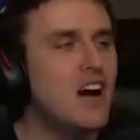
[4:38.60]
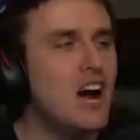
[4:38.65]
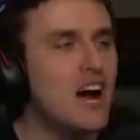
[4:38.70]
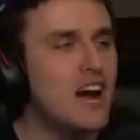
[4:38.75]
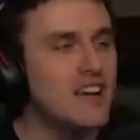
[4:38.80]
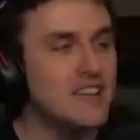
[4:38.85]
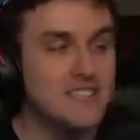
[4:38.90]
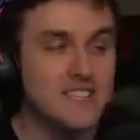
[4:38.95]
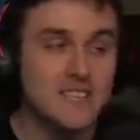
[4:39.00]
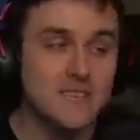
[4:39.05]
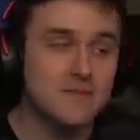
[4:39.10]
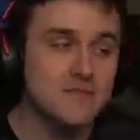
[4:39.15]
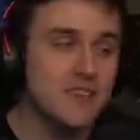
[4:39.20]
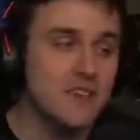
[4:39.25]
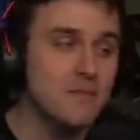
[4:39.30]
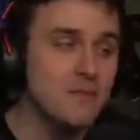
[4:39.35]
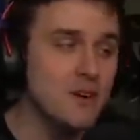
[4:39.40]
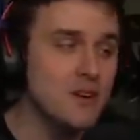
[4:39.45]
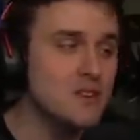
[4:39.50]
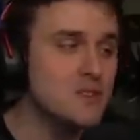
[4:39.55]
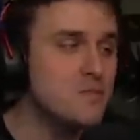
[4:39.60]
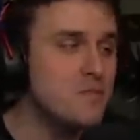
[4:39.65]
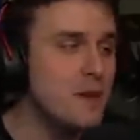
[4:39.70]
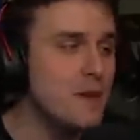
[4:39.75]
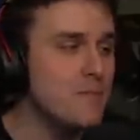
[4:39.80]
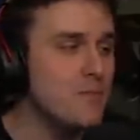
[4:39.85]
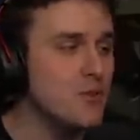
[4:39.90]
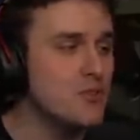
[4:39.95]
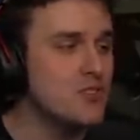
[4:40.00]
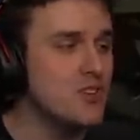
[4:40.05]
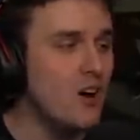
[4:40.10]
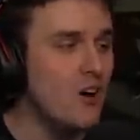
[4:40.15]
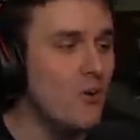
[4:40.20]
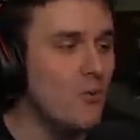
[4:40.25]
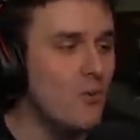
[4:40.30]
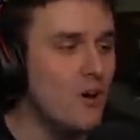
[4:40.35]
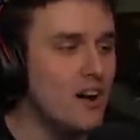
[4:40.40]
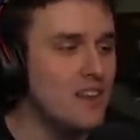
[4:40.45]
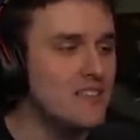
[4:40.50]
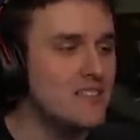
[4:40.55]
All right, it seems like most people don't
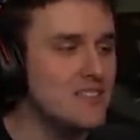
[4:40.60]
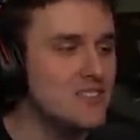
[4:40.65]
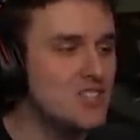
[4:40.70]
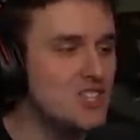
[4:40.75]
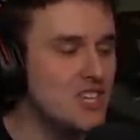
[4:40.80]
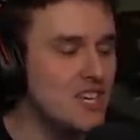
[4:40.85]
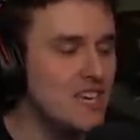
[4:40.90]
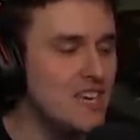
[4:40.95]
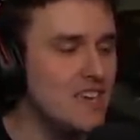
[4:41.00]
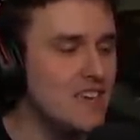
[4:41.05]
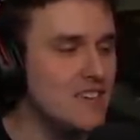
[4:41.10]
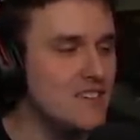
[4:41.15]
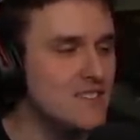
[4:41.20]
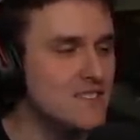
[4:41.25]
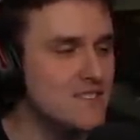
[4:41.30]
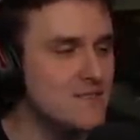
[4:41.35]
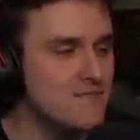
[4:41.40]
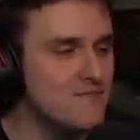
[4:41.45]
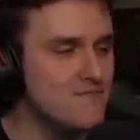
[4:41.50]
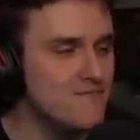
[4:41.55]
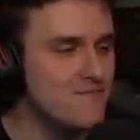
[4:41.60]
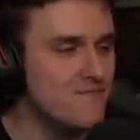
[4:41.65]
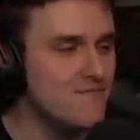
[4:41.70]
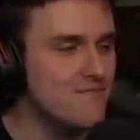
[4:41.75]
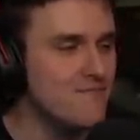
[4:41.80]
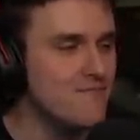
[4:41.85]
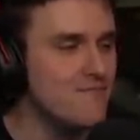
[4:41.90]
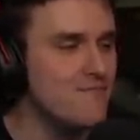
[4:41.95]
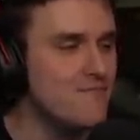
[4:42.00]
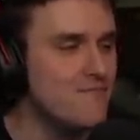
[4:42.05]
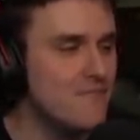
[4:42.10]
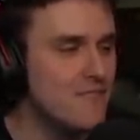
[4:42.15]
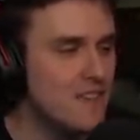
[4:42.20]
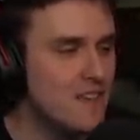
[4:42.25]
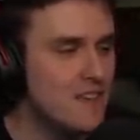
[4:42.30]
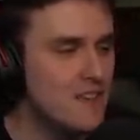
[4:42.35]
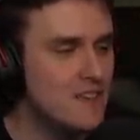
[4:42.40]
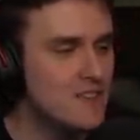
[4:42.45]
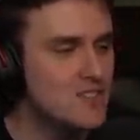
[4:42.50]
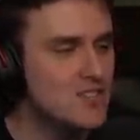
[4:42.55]
want the cheese. Hmm,
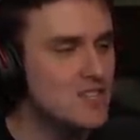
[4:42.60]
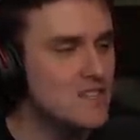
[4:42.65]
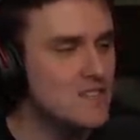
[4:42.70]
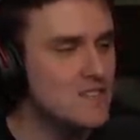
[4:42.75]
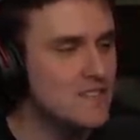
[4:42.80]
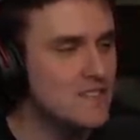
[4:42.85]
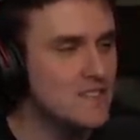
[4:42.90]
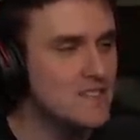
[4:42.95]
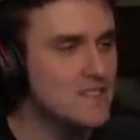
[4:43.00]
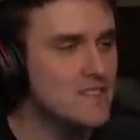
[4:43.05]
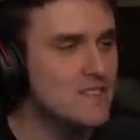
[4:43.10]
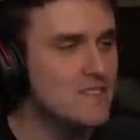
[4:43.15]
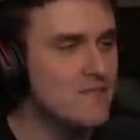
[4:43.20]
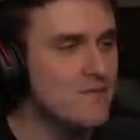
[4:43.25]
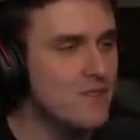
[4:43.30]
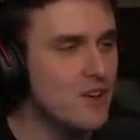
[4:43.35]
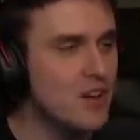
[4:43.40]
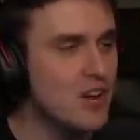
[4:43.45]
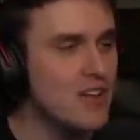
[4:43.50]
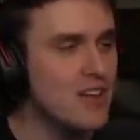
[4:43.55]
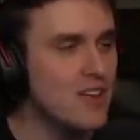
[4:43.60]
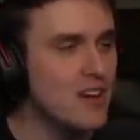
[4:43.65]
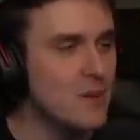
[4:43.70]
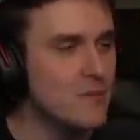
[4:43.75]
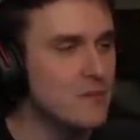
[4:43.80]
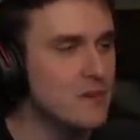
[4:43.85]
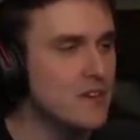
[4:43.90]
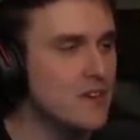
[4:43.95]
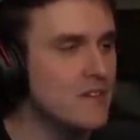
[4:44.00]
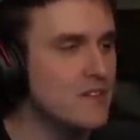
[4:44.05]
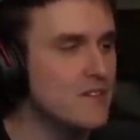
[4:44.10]
cheese is very yummy.